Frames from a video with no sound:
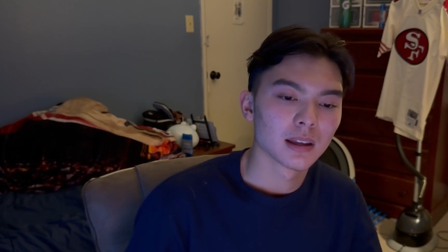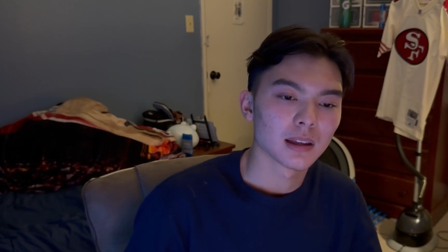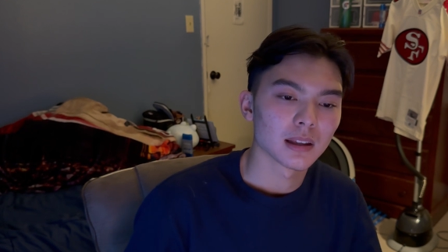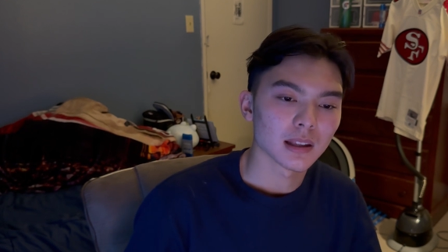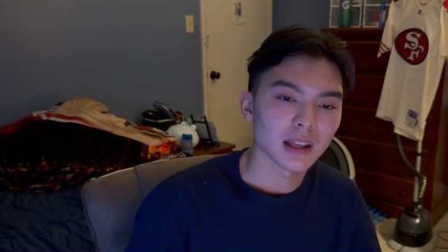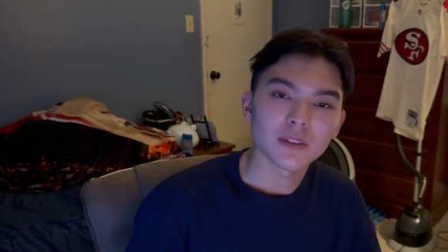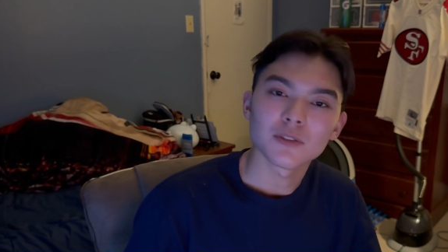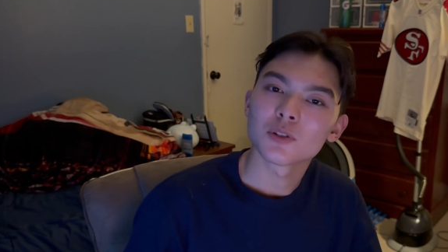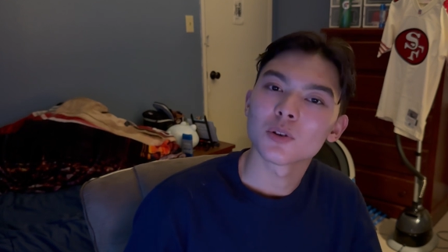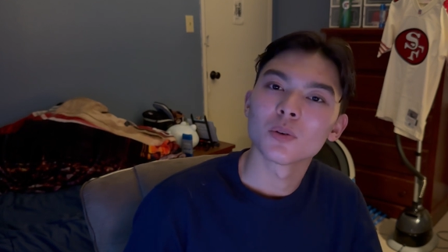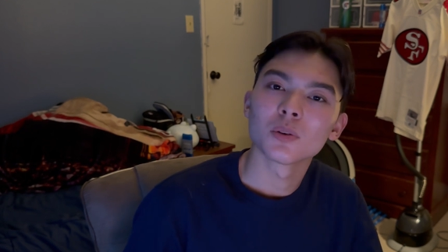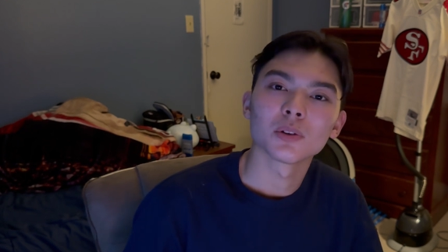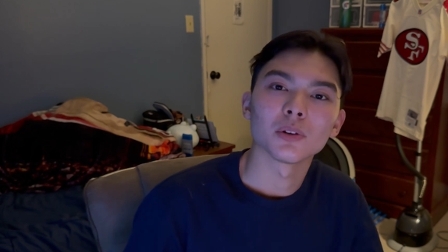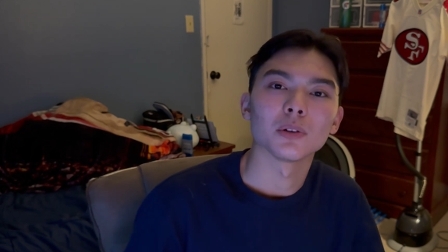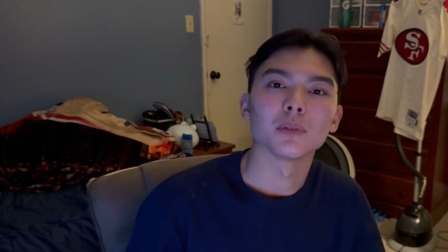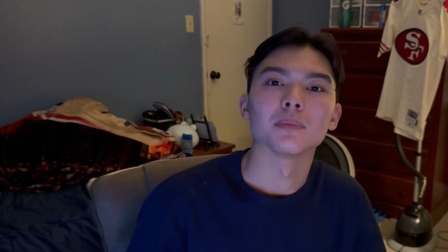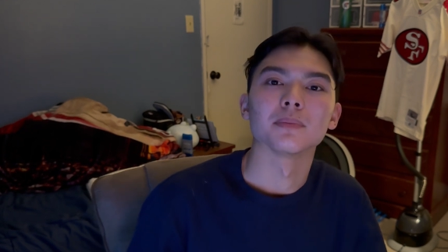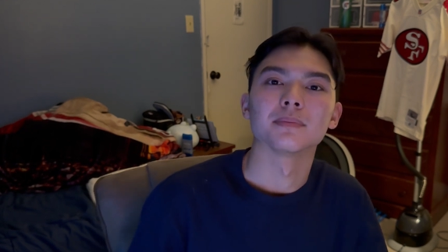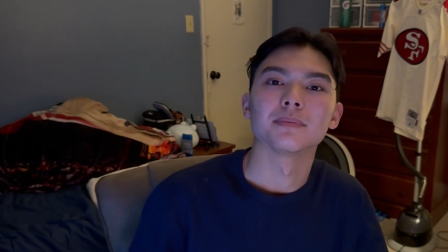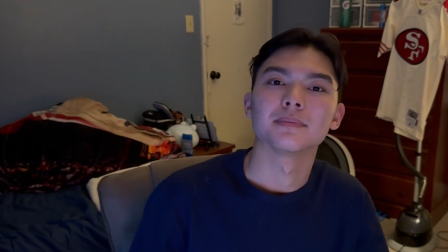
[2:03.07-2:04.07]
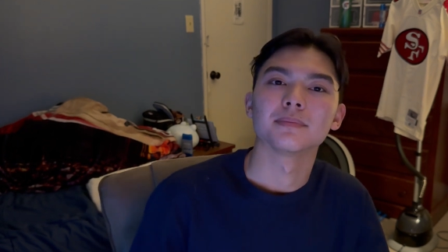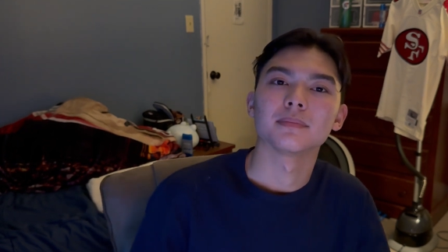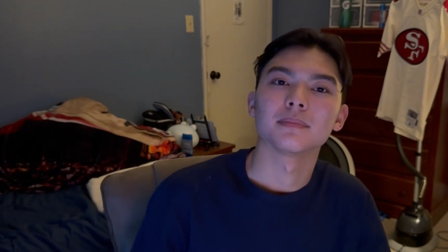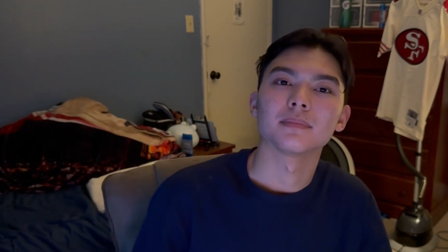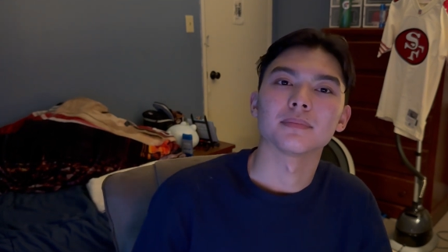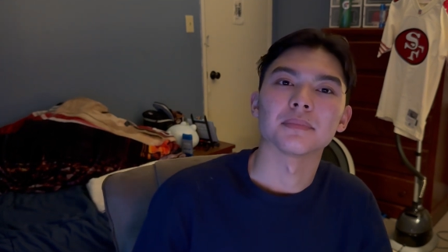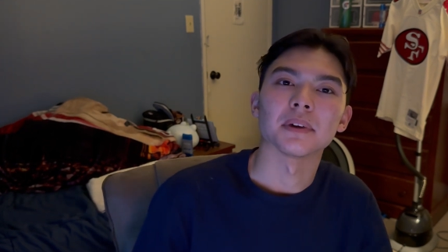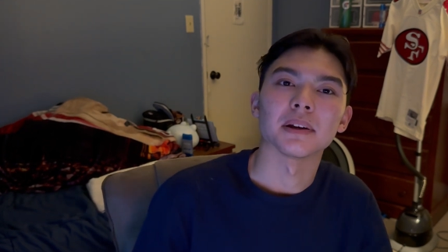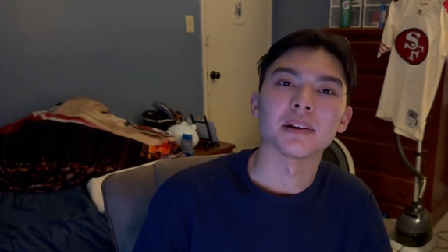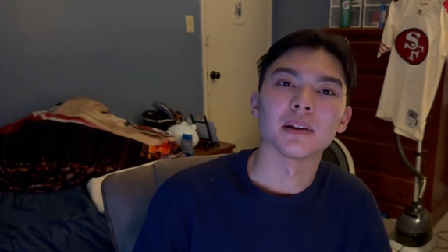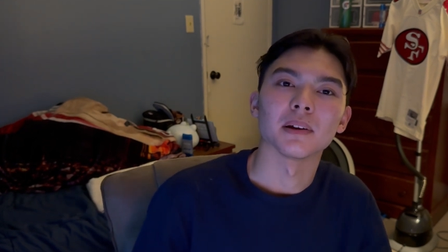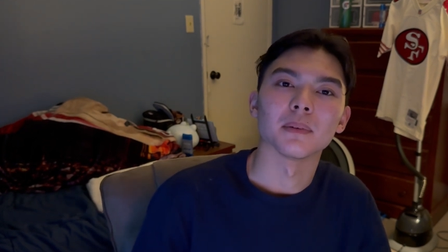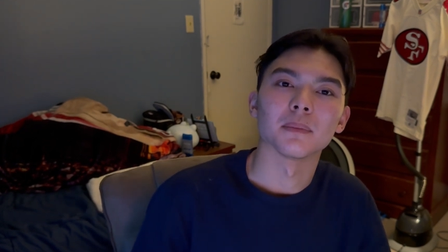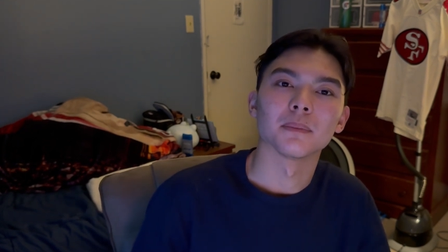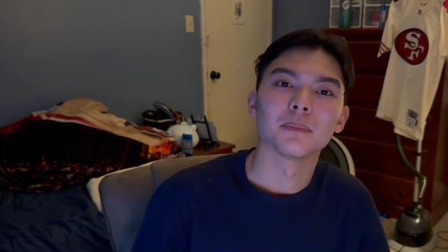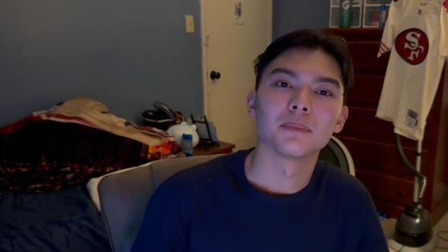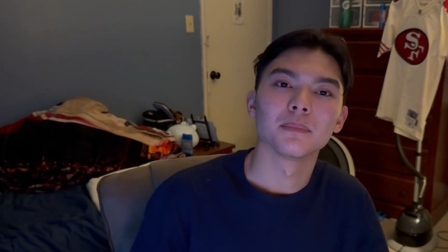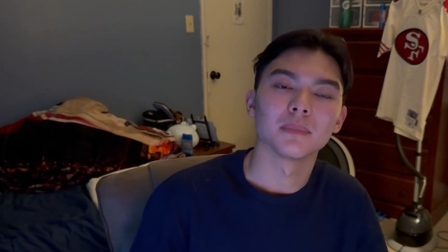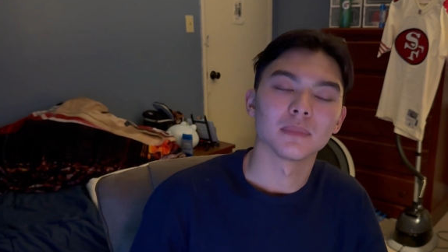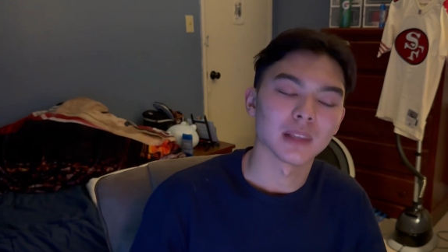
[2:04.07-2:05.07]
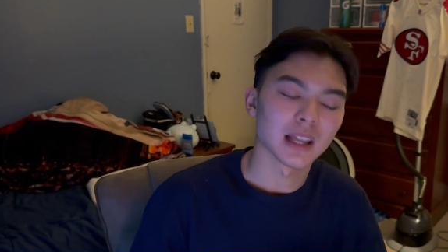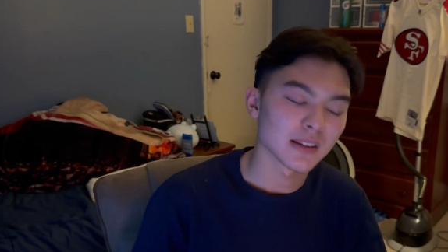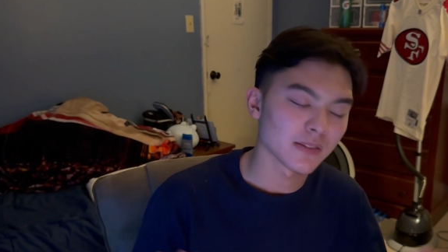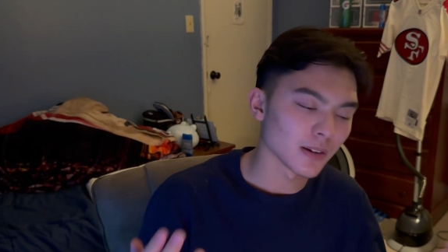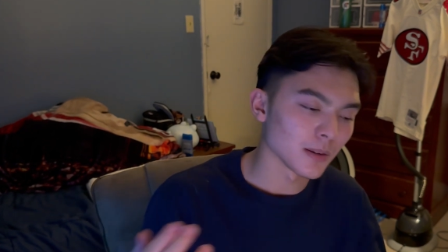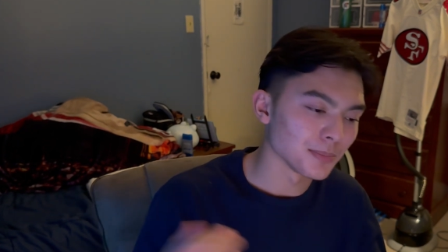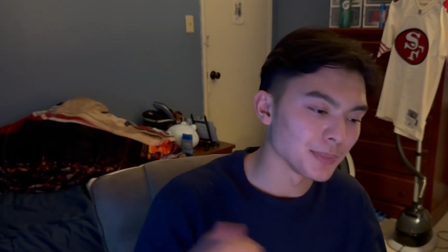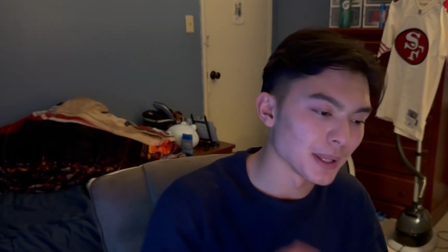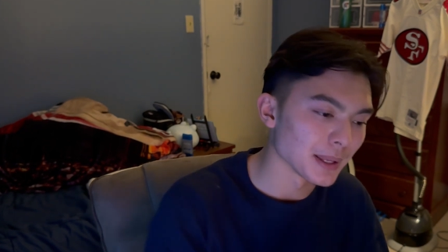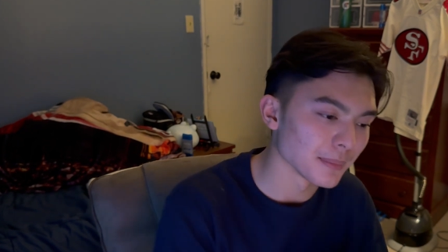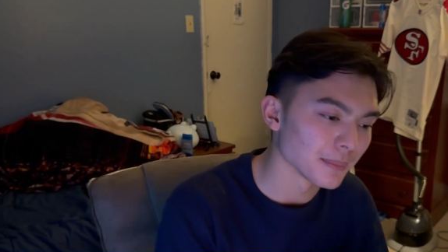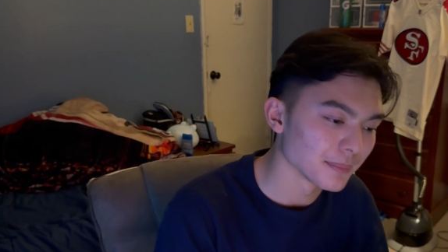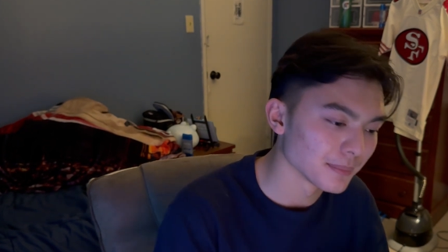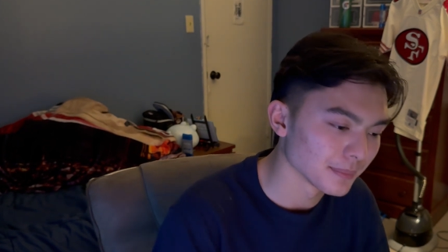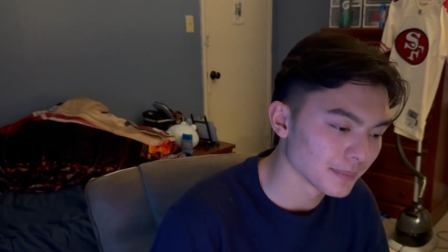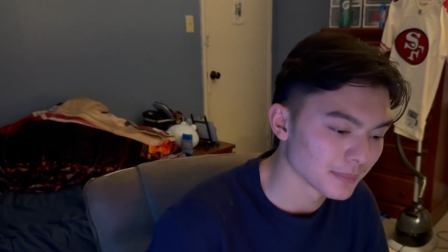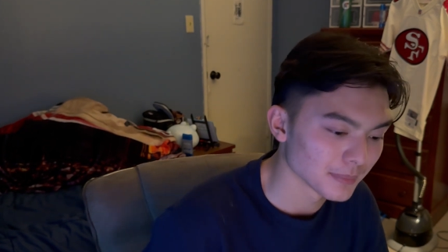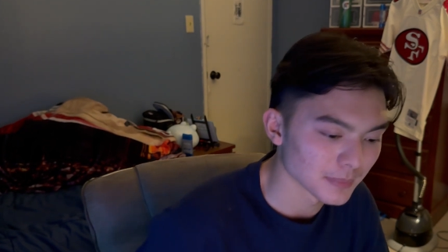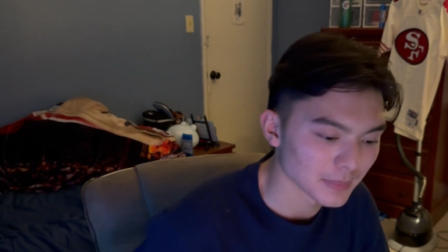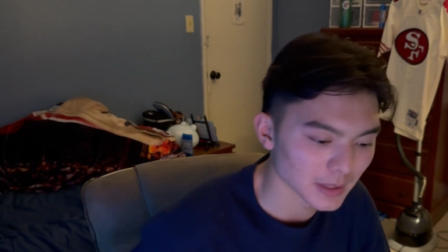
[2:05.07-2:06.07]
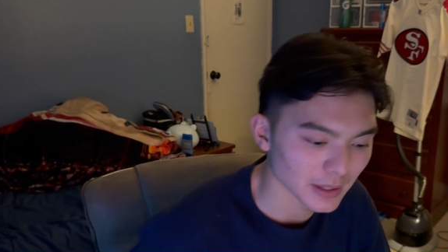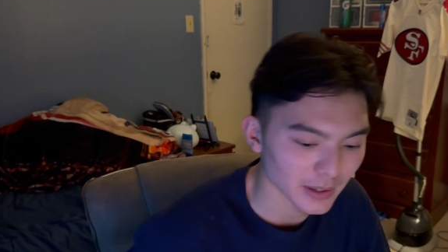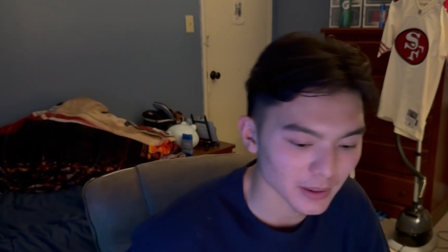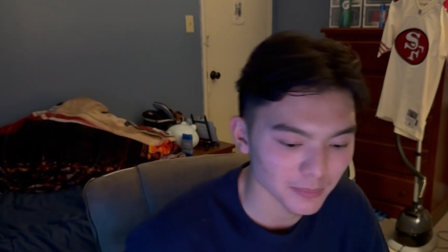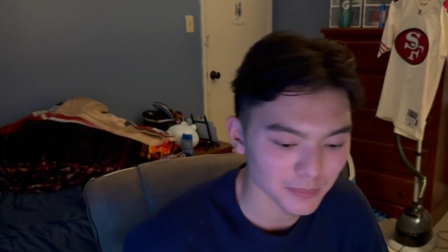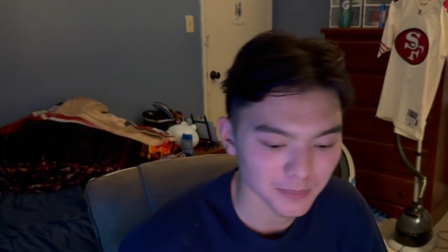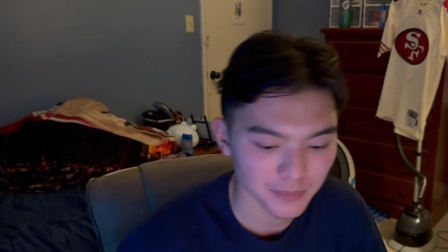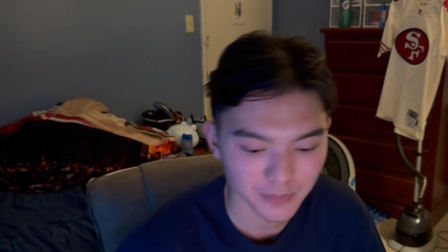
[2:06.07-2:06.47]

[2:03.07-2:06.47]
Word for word: life's going good right now. Life update, yeah.